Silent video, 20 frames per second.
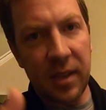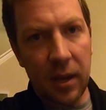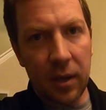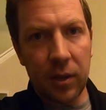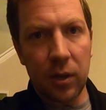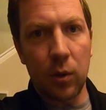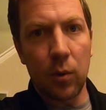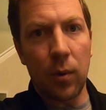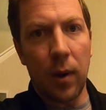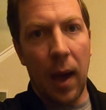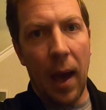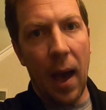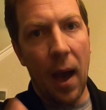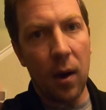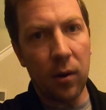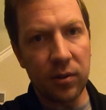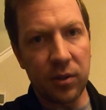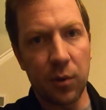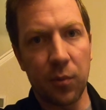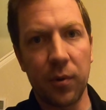tell you
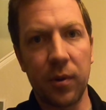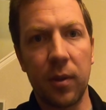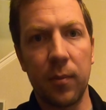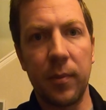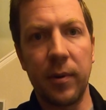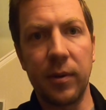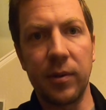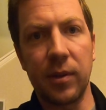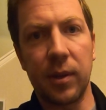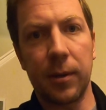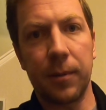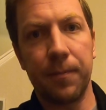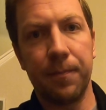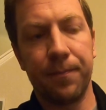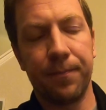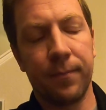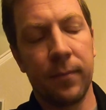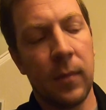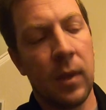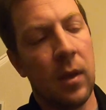how to read the music.
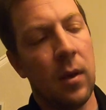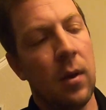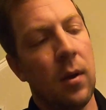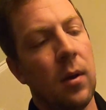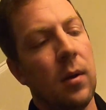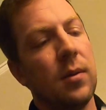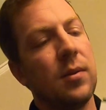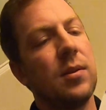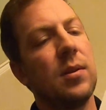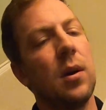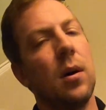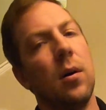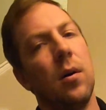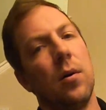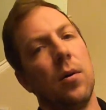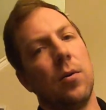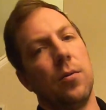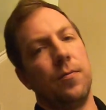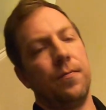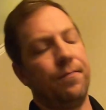
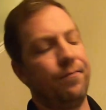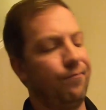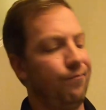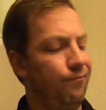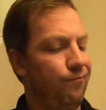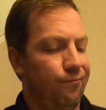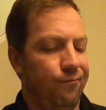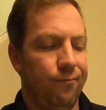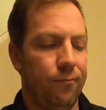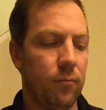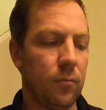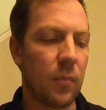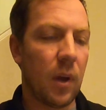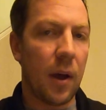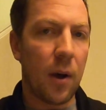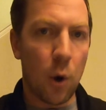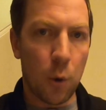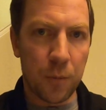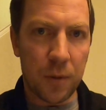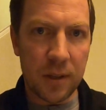So
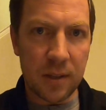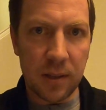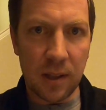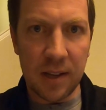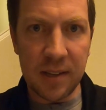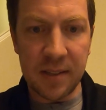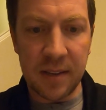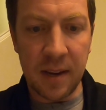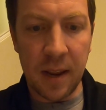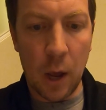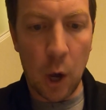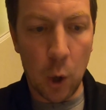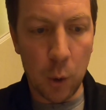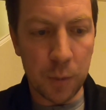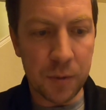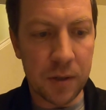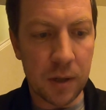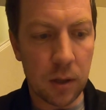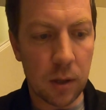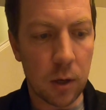I hope this lesson
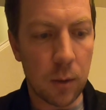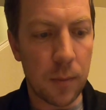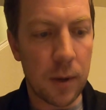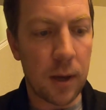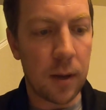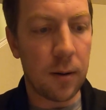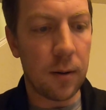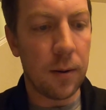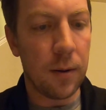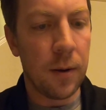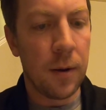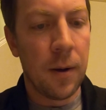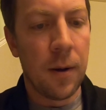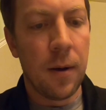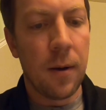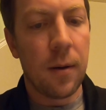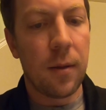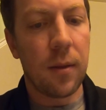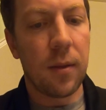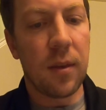helps a little bit.
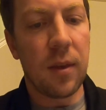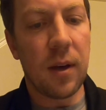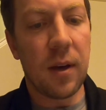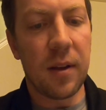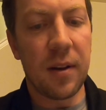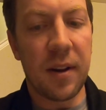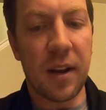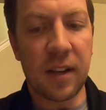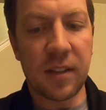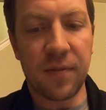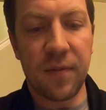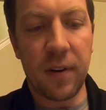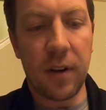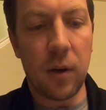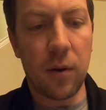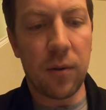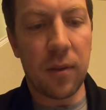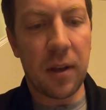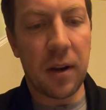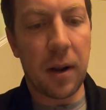The next
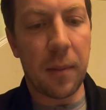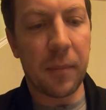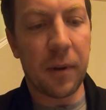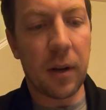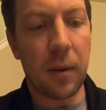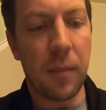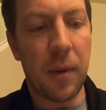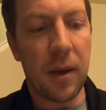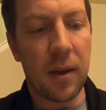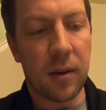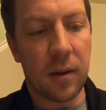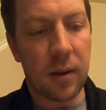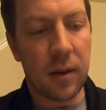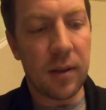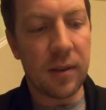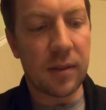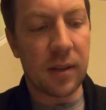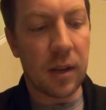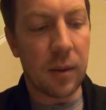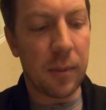video that I'm going to make
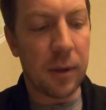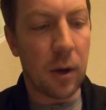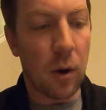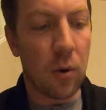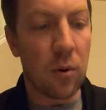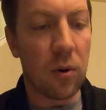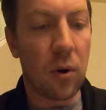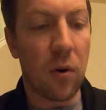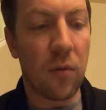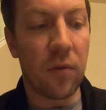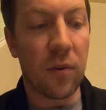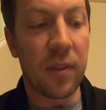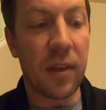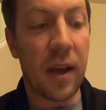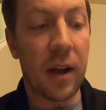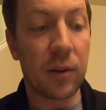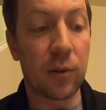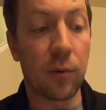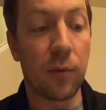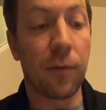is going to be going over the
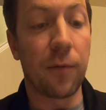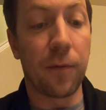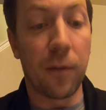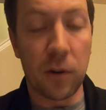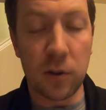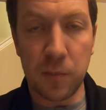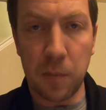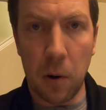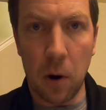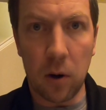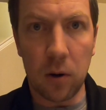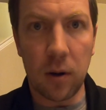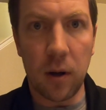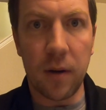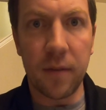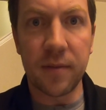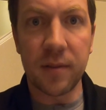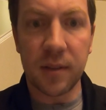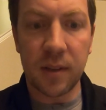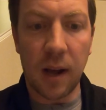actual first part
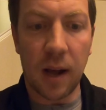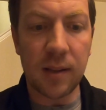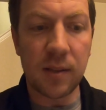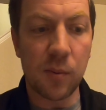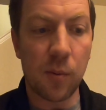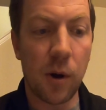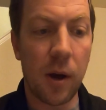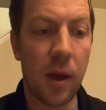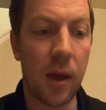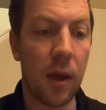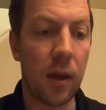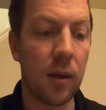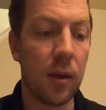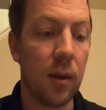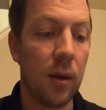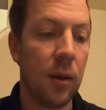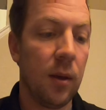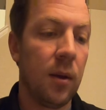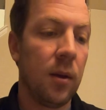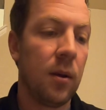of Scots Wha Hae.
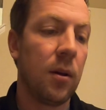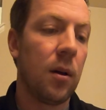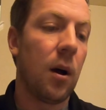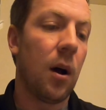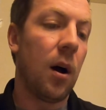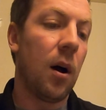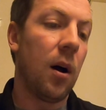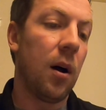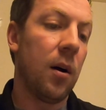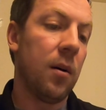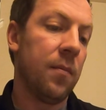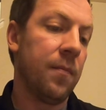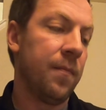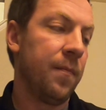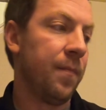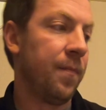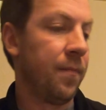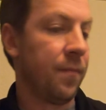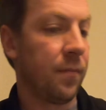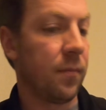
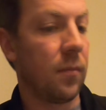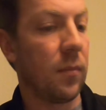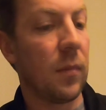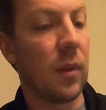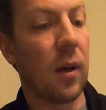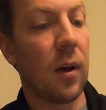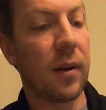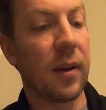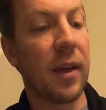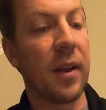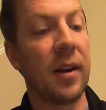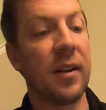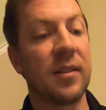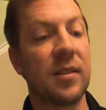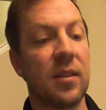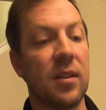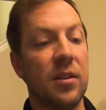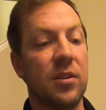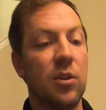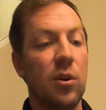Again,
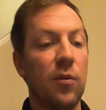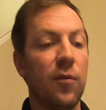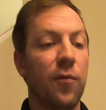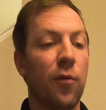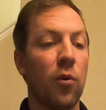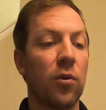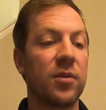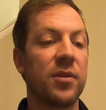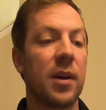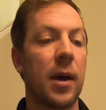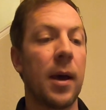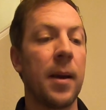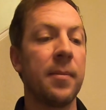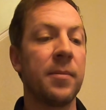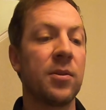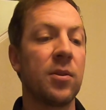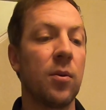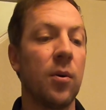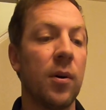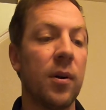it's the 2/4 time,
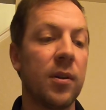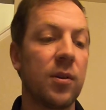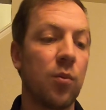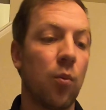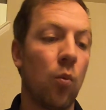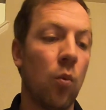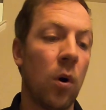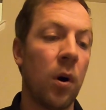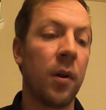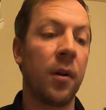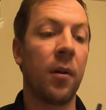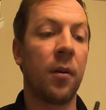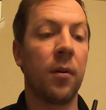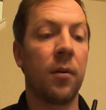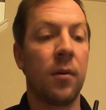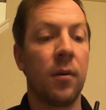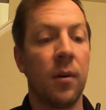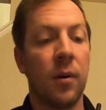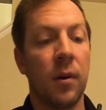so it's 1,